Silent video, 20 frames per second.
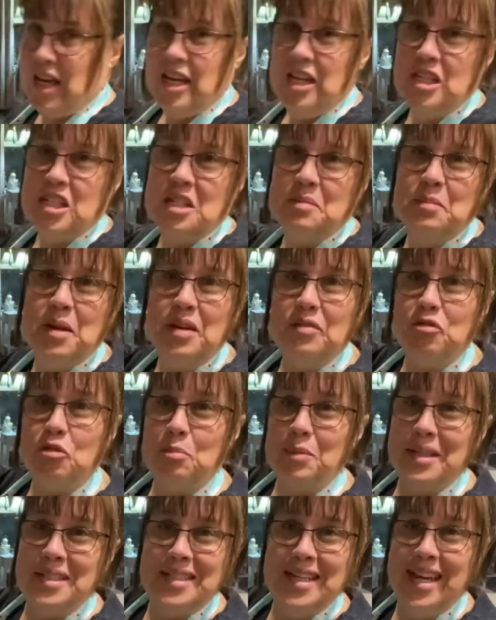used to make for
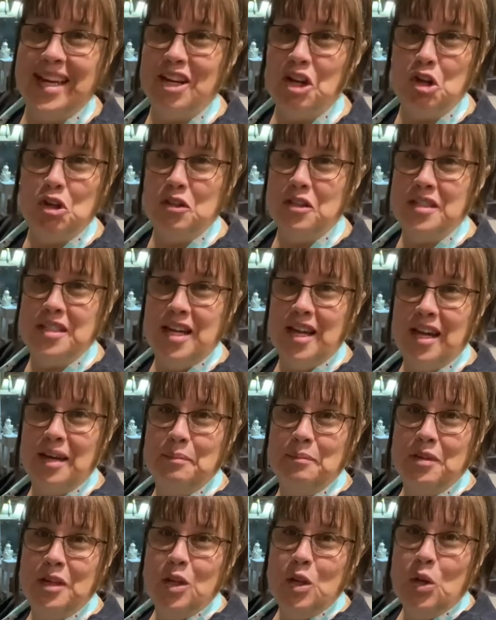my dad all the time
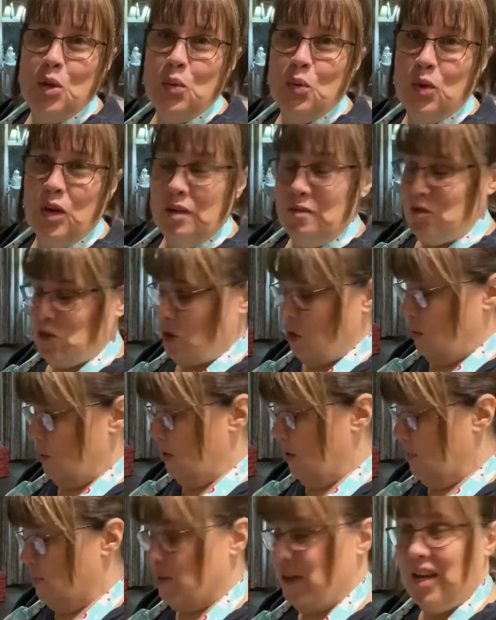when I was growing
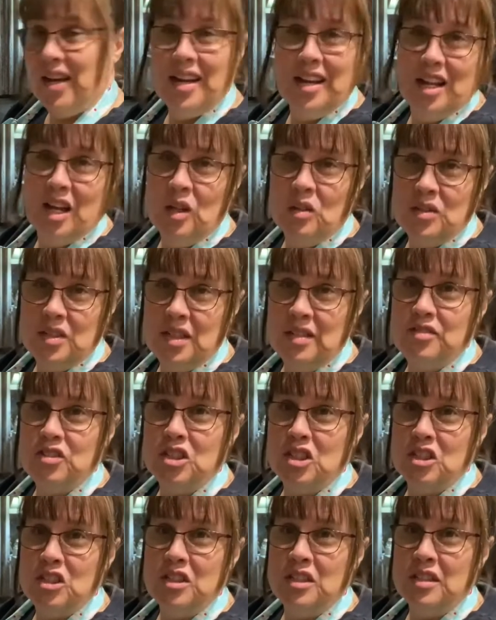up, when I got old enough to
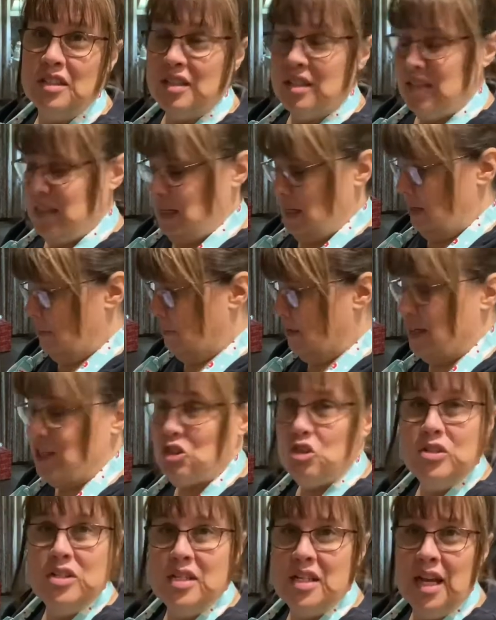cook, because you
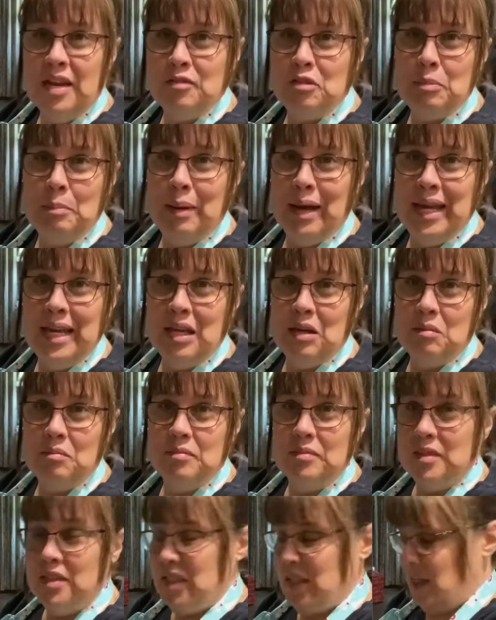didn't have to bake them.
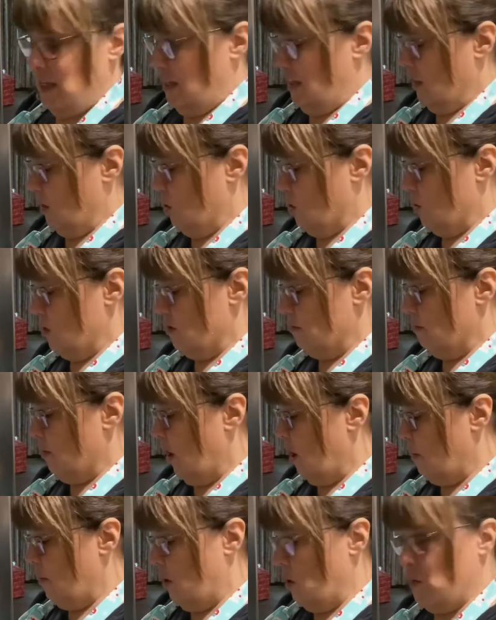Of course,
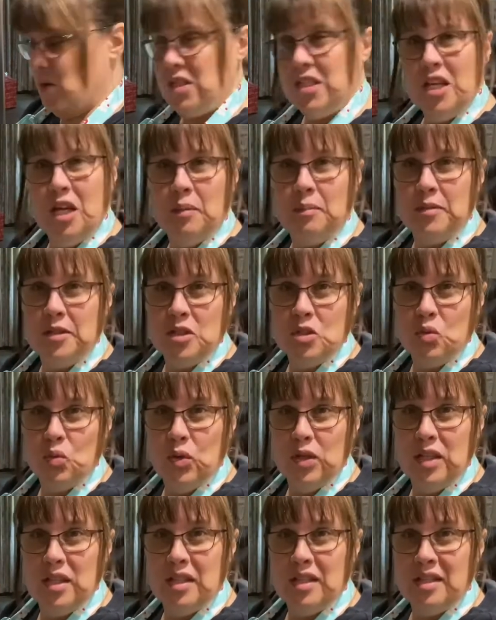Mom always helped us
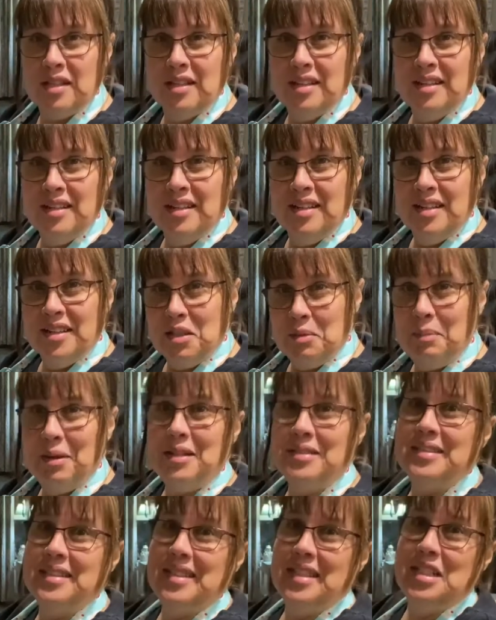with the
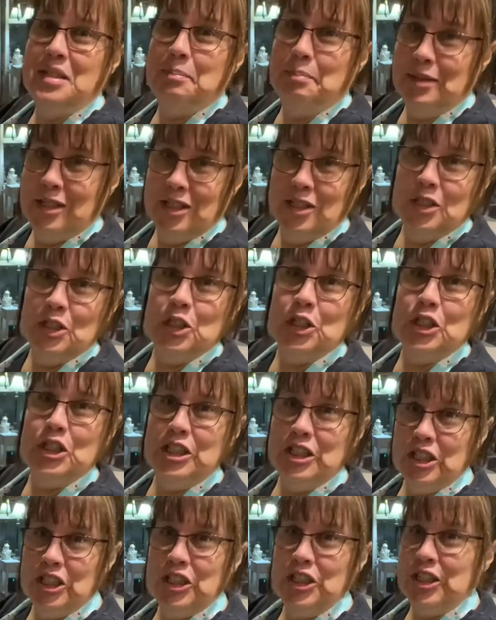melting of the butter and the
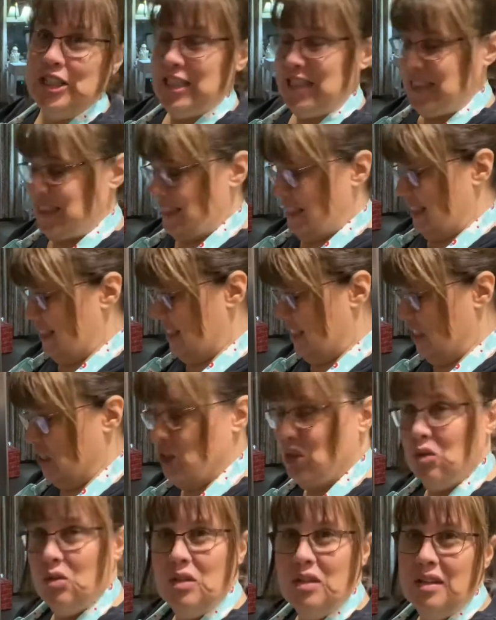cooking
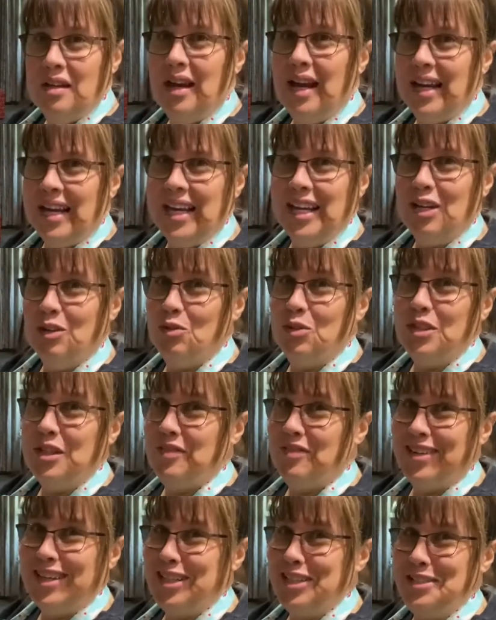until I got old enough
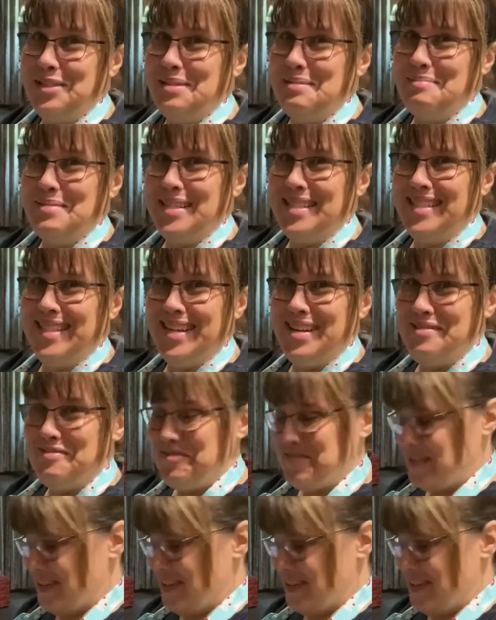I could do it myself.